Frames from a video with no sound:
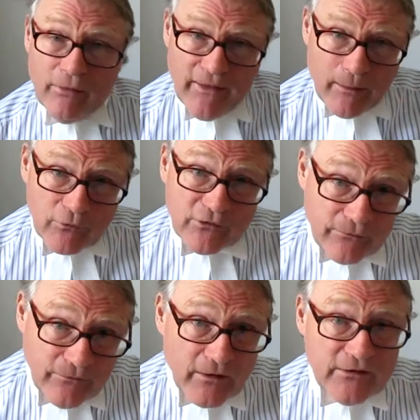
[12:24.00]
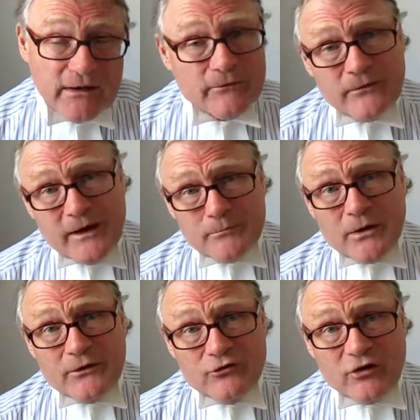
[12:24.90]
That was a finding of fact
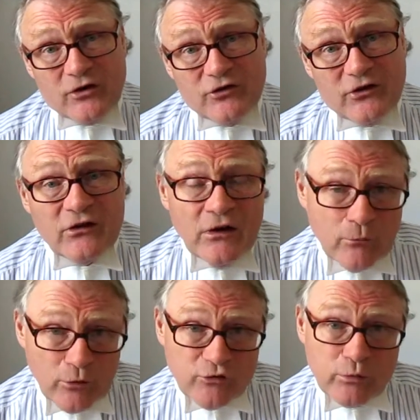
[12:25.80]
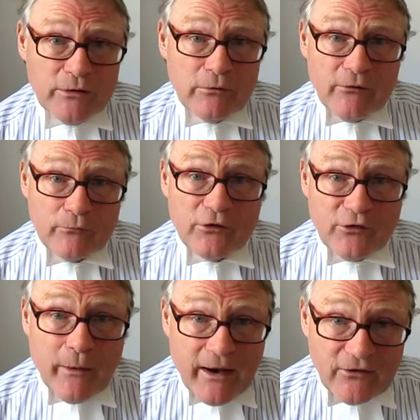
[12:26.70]
by the judges, which we
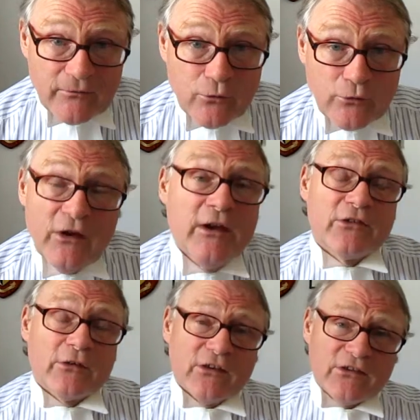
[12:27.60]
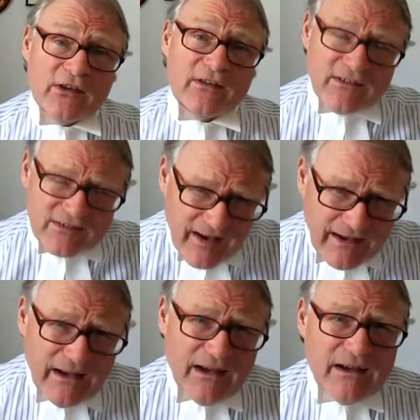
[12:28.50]
respect, of course. So, as I said, they're
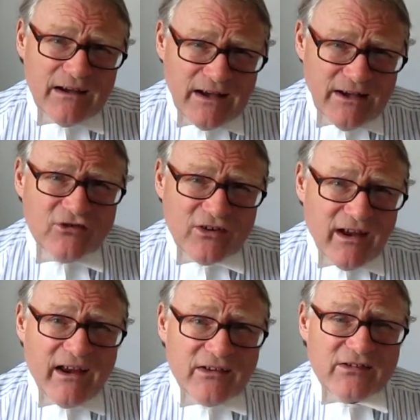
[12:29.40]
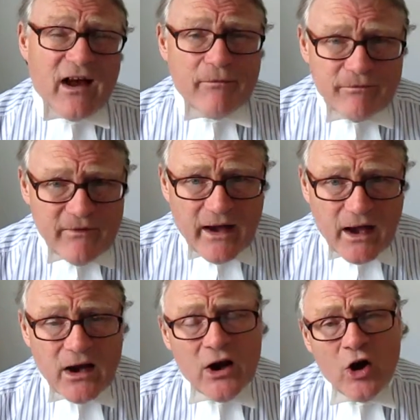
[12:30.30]
taking each case, I
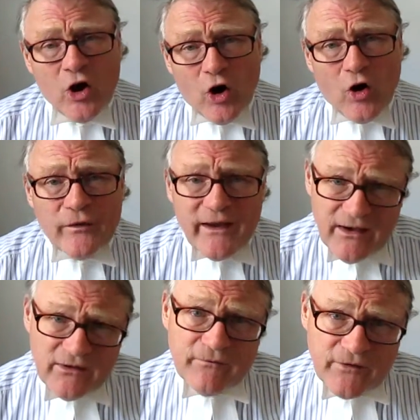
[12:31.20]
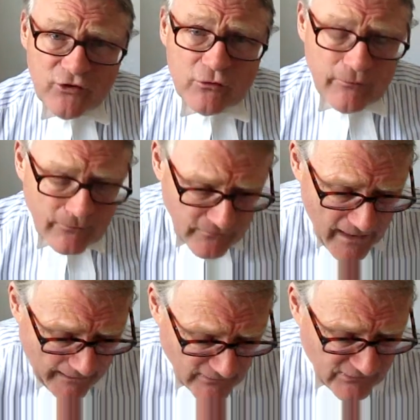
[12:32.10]
think, on their individual
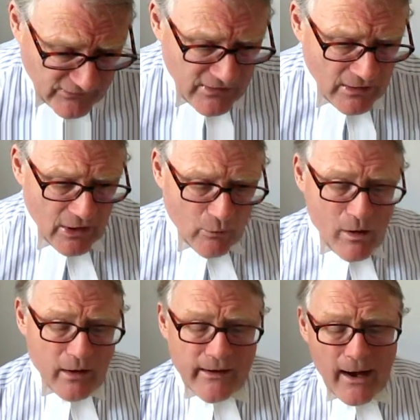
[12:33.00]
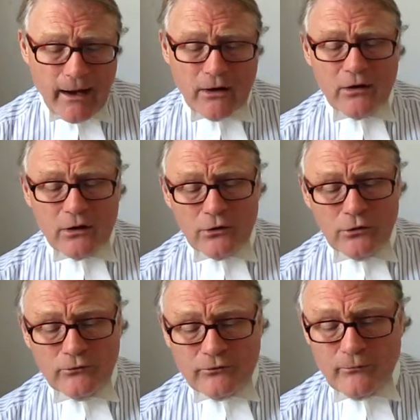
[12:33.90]
facts. One can
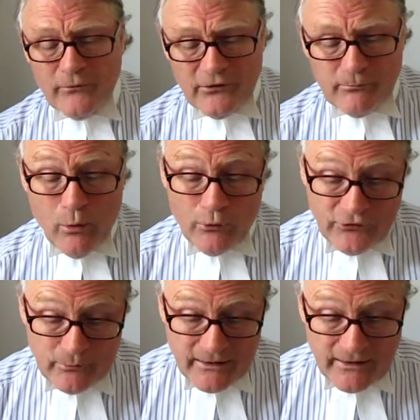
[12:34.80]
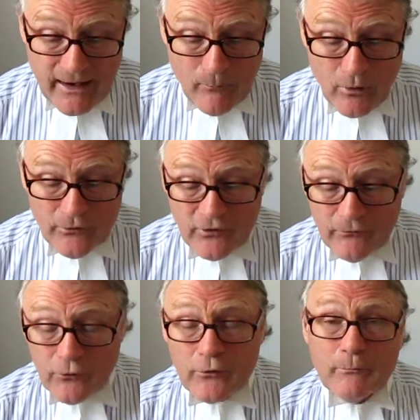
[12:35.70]
conclude from this, possibly can one, that
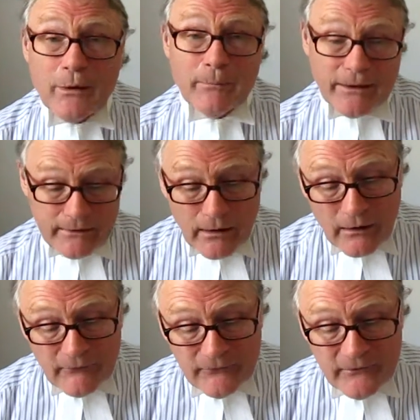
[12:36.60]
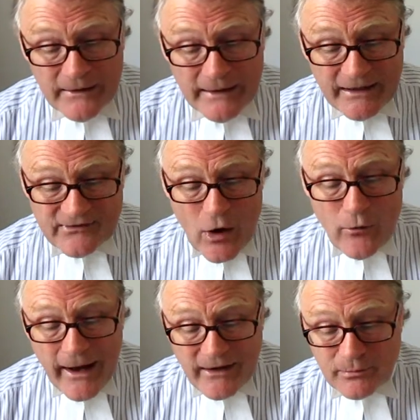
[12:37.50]
if you're in public life, it's
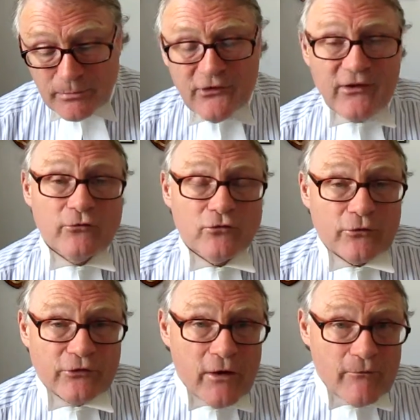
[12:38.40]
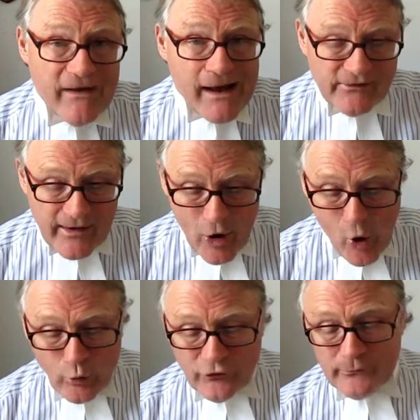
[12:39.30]
okay to present yourself as a
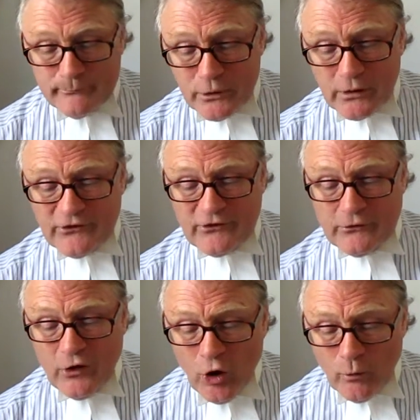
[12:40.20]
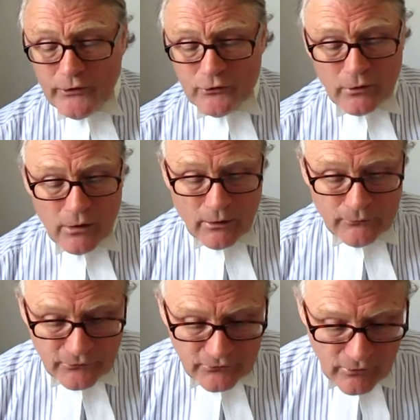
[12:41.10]
wholesome person when you
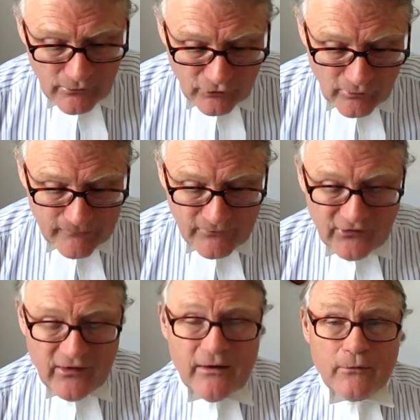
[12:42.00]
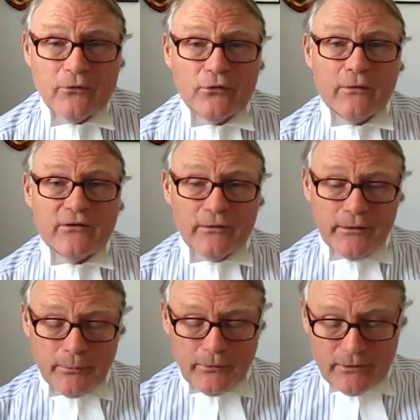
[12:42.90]
aren't, as long as you haven't set out to do it
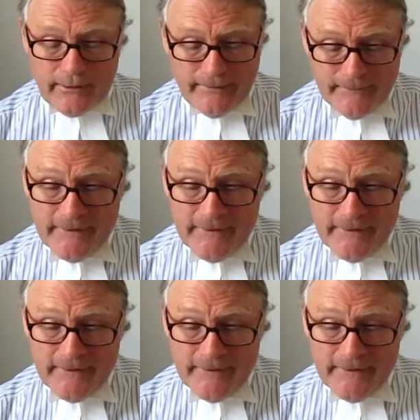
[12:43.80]
deliberately.